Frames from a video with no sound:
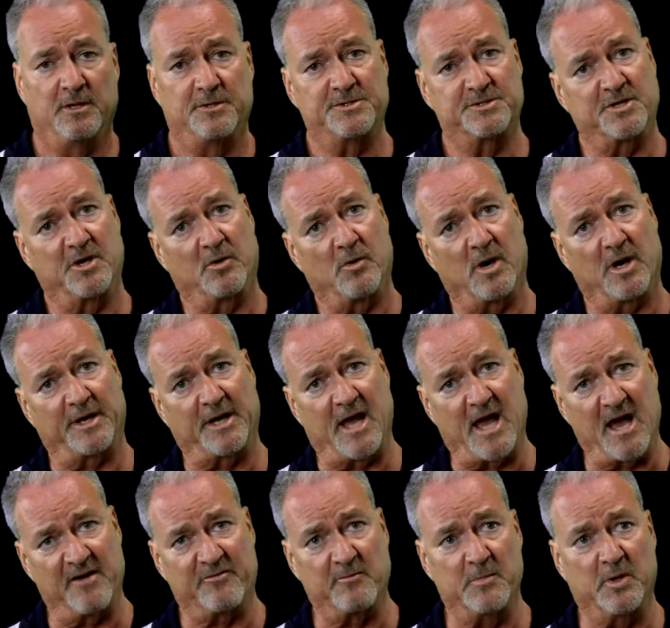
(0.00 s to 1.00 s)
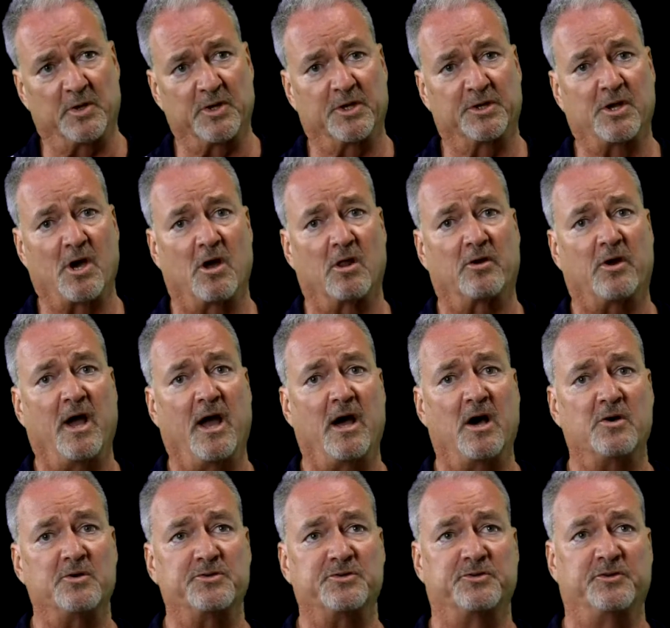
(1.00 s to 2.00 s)
So on a $500,000
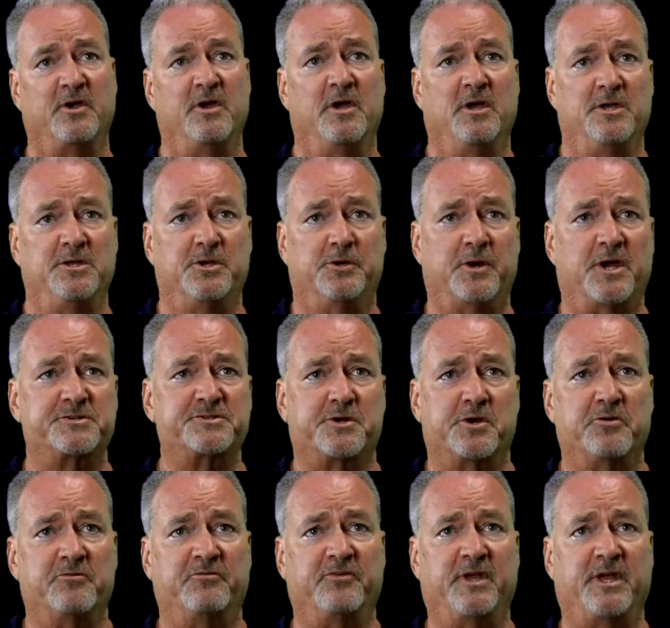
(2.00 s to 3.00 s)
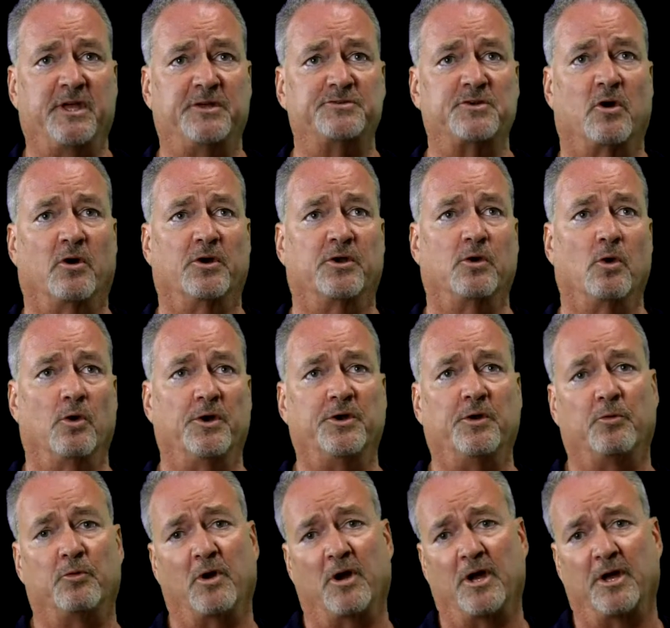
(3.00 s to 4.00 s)
house, your escrow fees are going
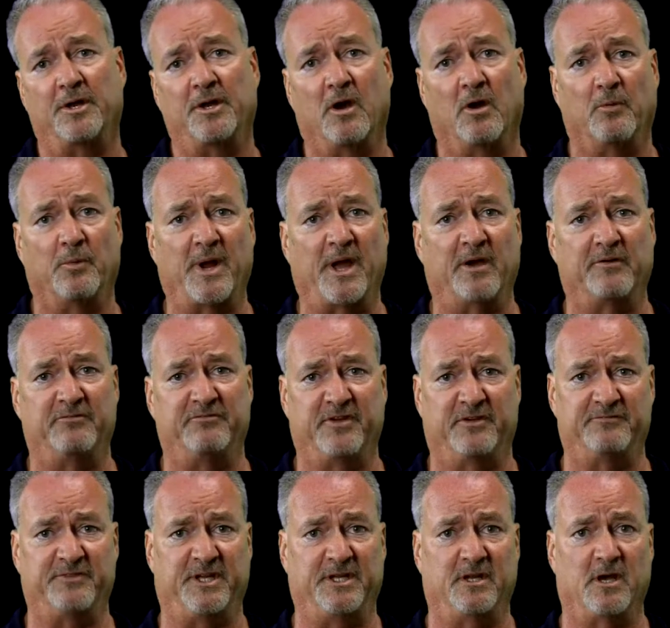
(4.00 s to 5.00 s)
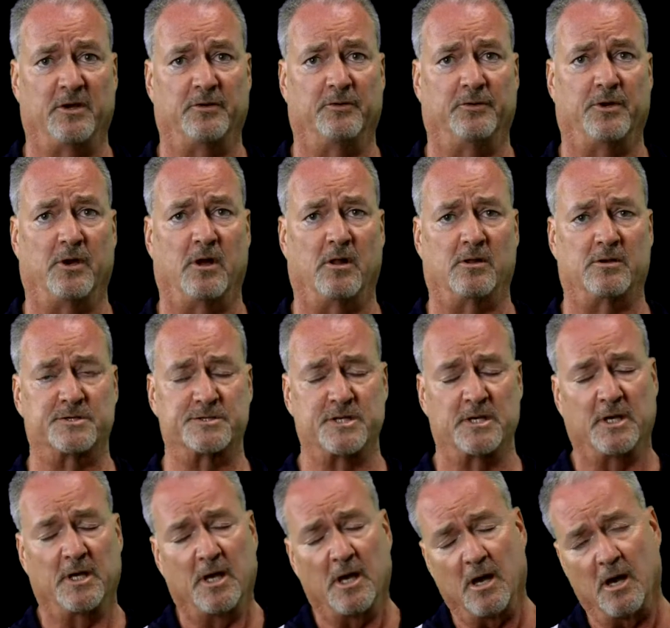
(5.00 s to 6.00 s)
to run around $1,500.
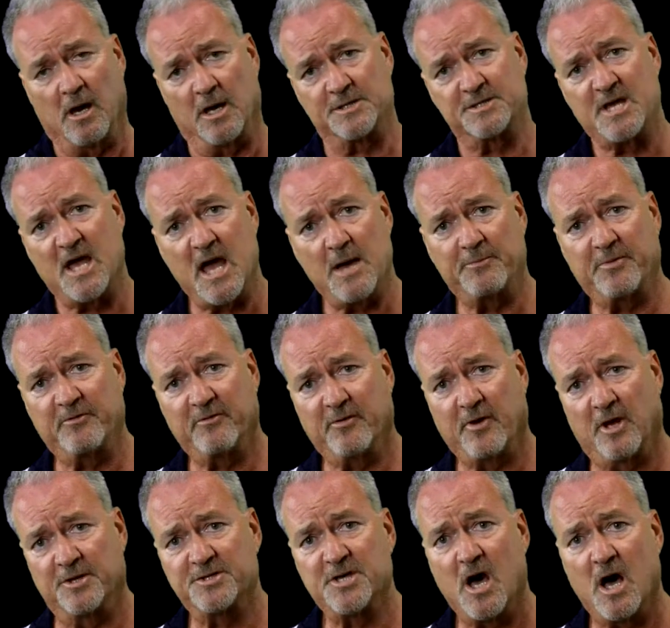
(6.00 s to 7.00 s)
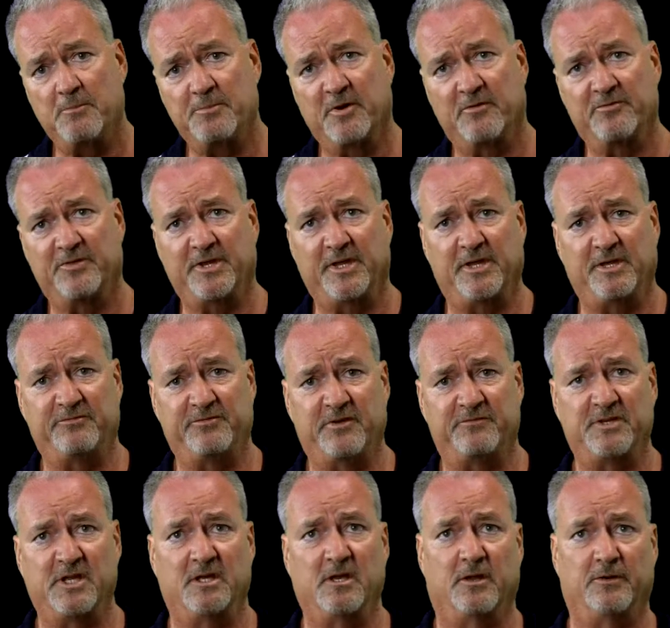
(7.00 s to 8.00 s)
On top of the
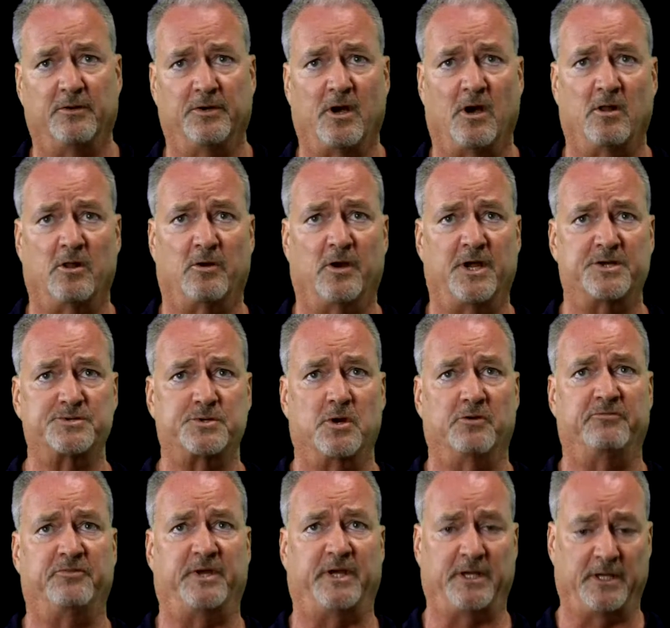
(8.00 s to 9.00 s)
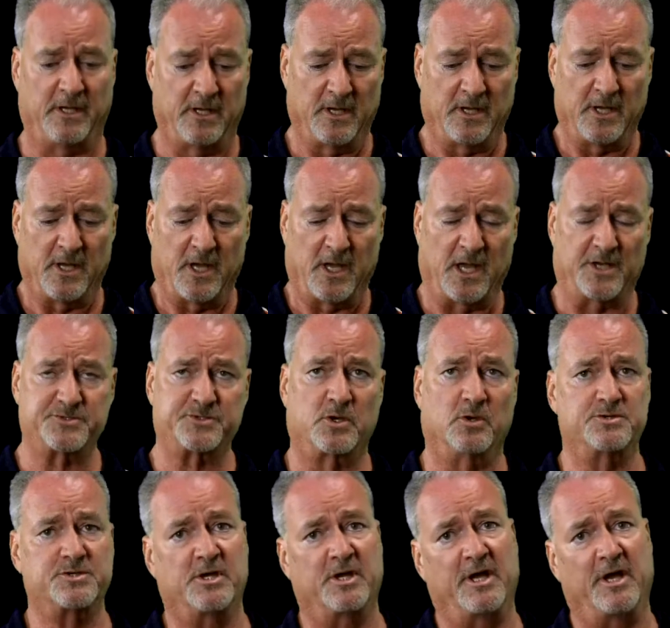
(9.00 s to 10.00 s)
$1,500 escrow fee,
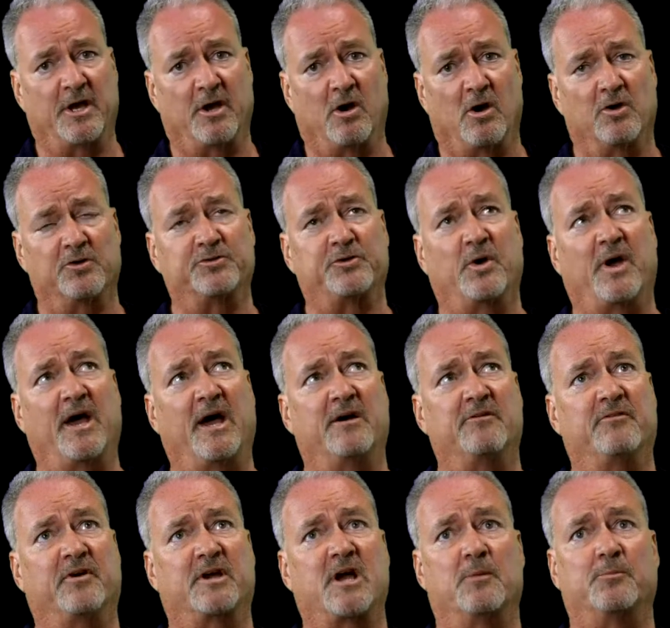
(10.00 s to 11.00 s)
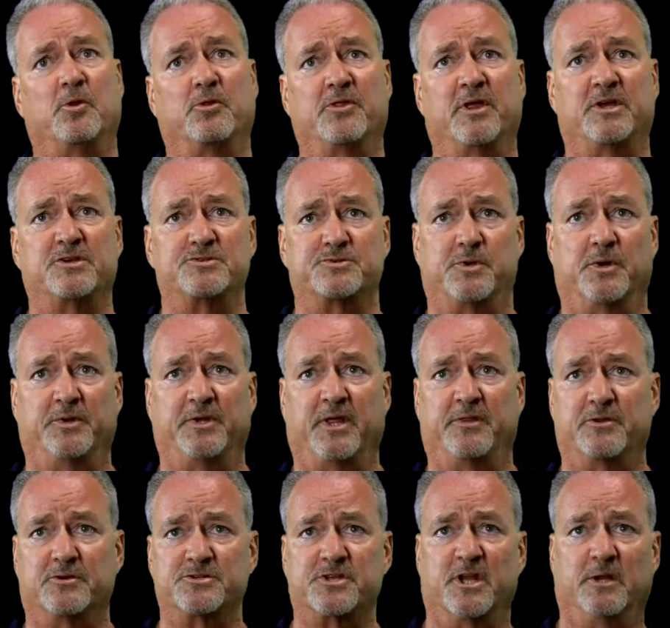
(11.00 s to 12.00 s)
escrow is going to also have a couple things thrown
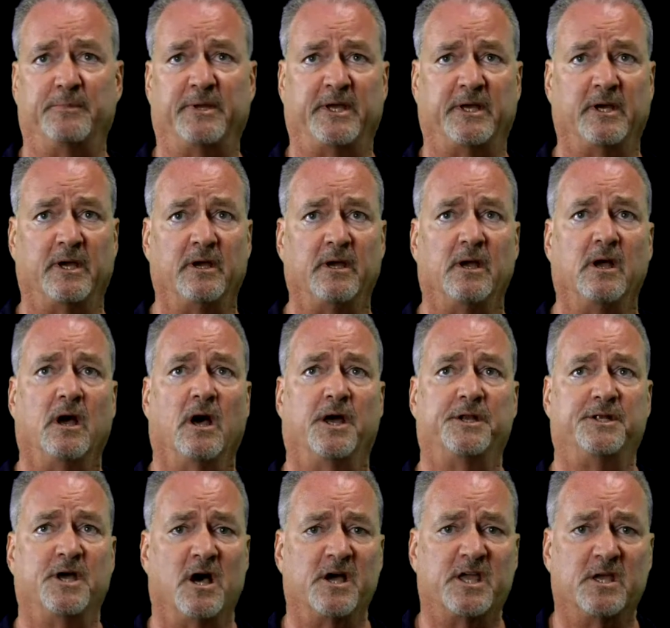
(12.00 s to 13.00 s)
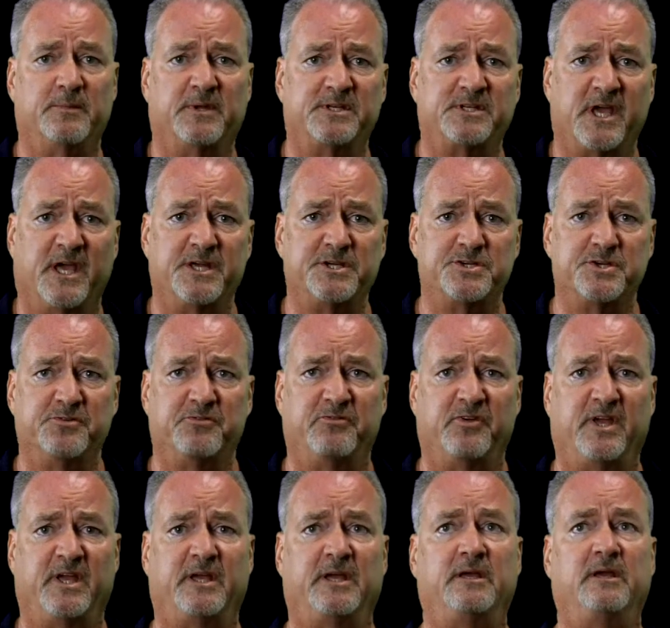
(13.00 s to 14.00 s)
in. There's going to be a documentation
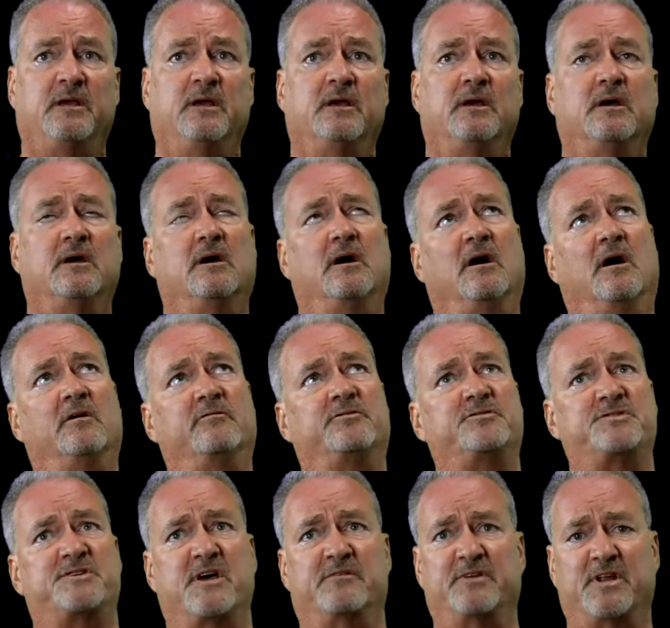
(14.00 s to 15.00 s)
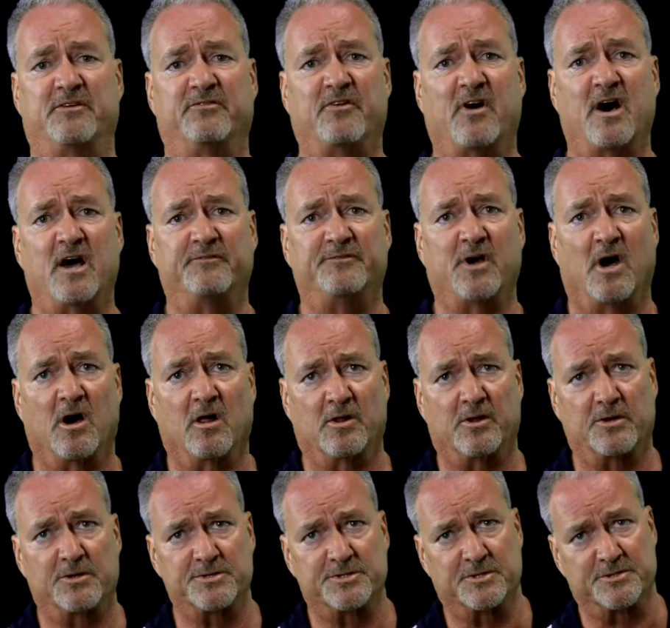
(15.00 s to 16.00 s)
fee of
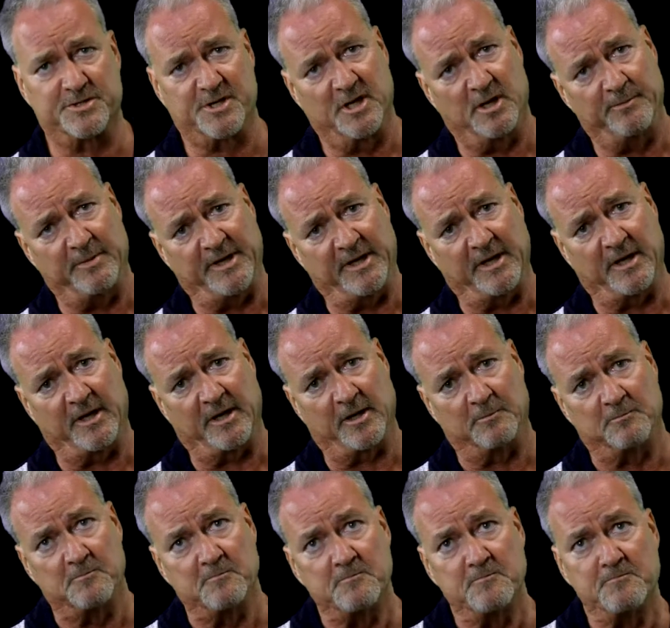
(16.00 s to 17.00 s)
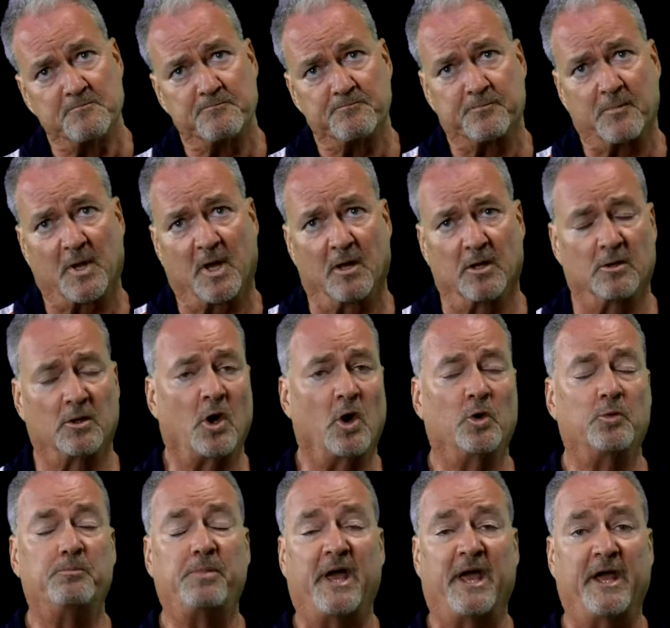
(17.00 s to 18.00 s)
$75. There's going to be a
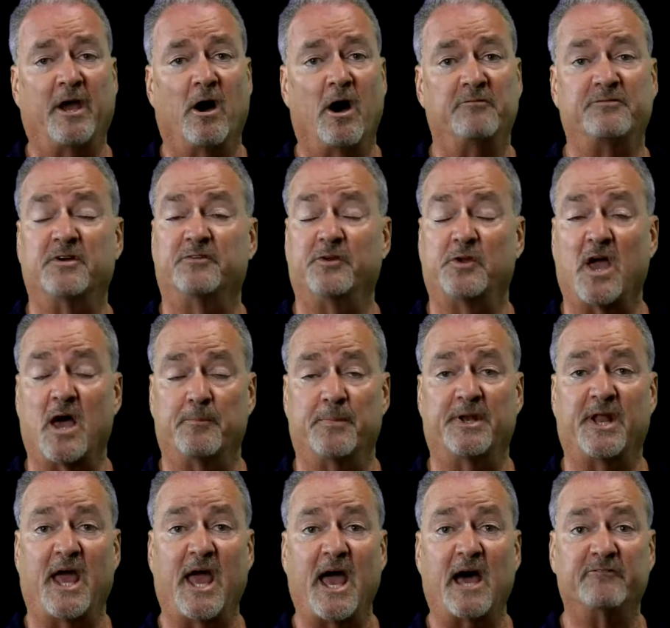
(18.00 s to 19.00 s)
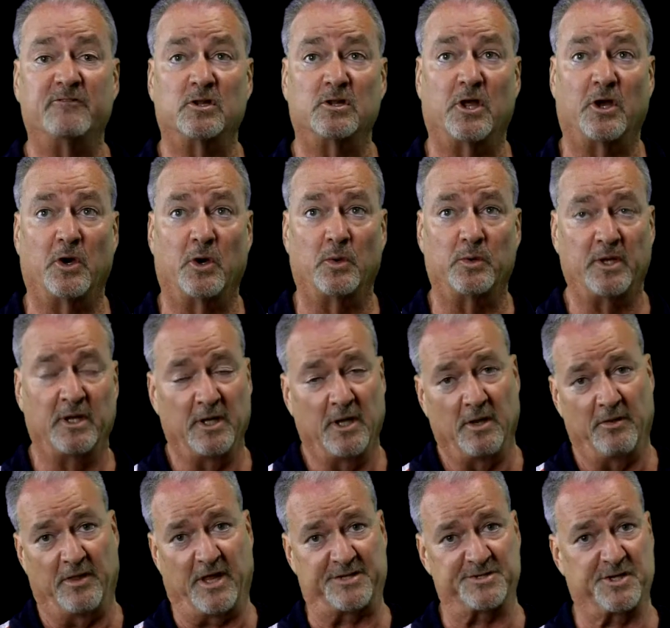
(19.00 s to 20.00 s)
loan payoff if you happen to have a loan.
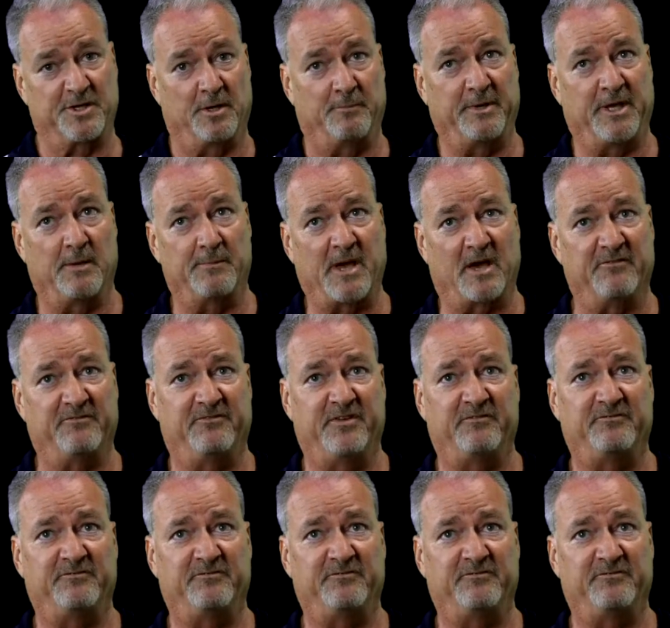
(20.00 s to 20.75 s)
That's going to be about